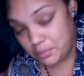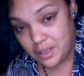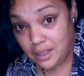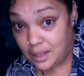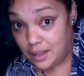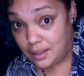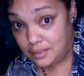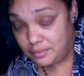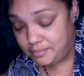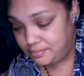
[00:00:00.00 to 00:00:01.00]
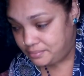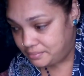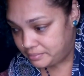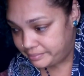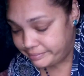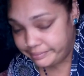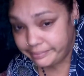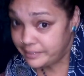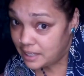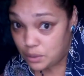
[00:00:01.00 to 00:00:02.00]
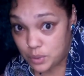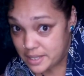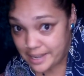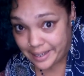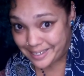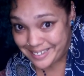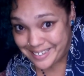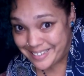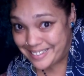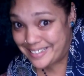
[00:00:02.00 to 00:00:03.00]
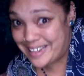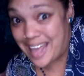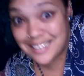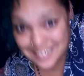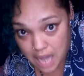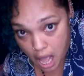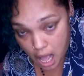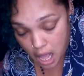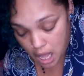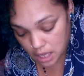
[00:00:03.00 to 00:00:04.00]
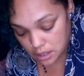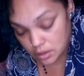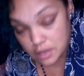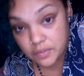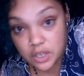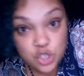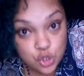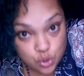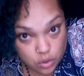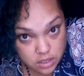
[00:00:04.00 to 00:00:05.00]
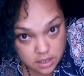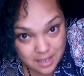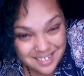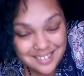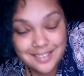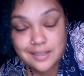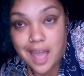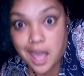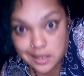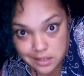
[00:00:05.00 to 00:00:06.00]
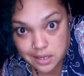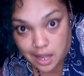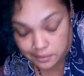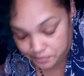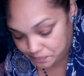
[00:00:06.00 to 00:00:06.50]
But yeah, that was like a disaster. Not even a disaster, a disaster.